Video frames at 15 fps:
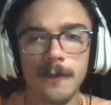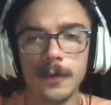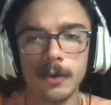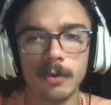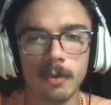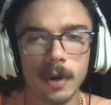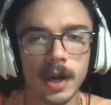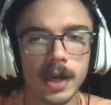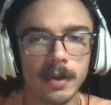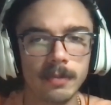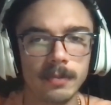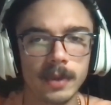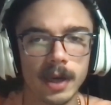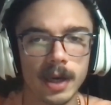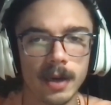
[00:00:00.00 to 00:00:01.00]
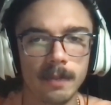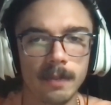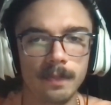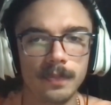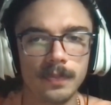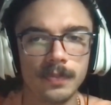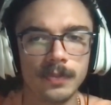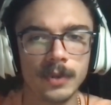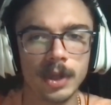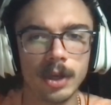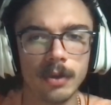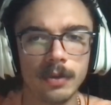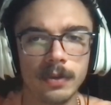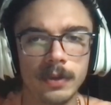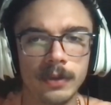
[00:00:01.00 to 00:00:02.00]
I feel great. You
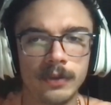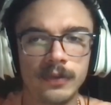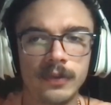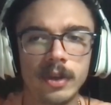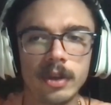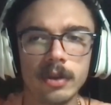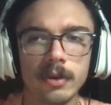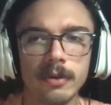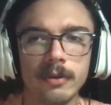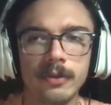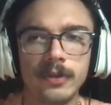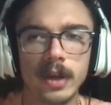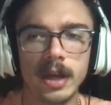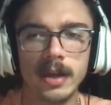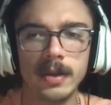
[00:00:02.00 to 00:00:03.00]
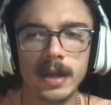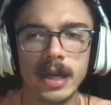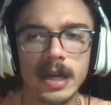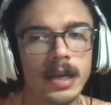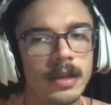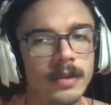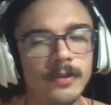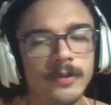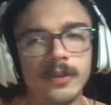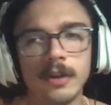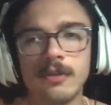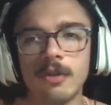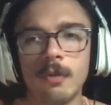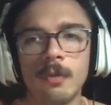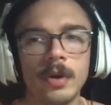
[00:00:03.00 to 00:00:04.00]
know, the Steelers, it's
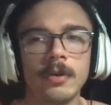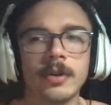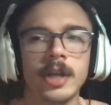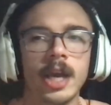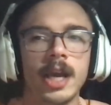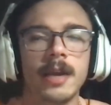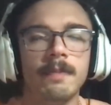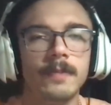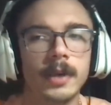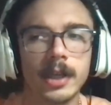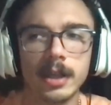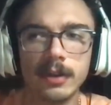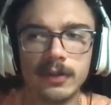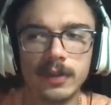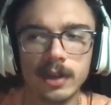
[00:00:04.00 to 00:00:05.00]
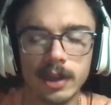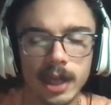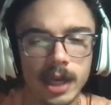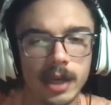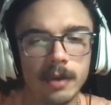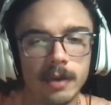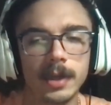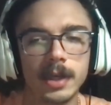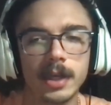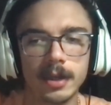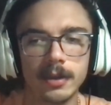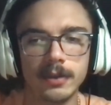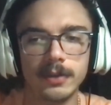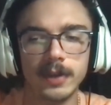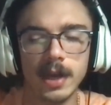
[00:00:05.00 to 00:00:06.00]
such a weird game against Atlanta
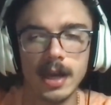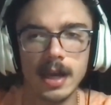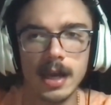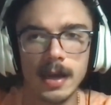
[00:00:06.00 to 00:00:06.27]
because